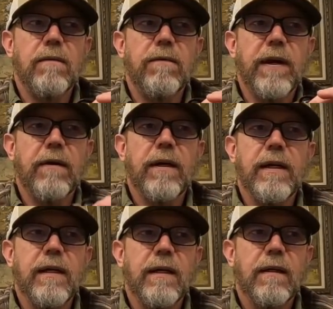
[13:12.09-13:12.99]

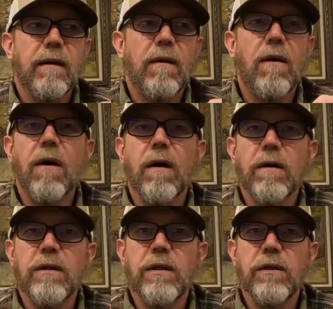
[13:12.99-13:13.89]
very
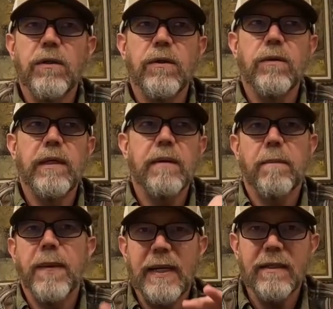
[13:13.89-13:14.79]
hard to
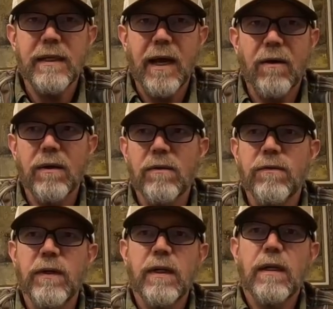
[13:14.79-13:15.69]
get bass out of.